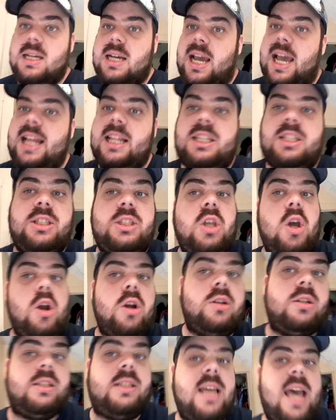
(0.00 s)
It's
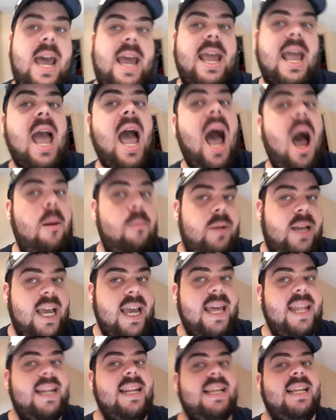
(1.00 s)
Thursday. I'm
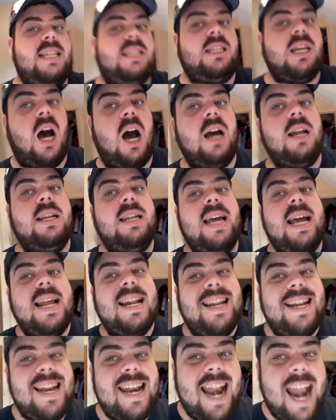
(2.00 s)
getting it done
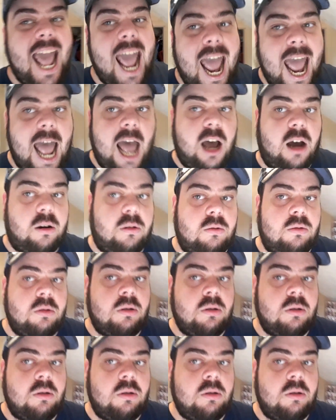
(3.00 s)
now.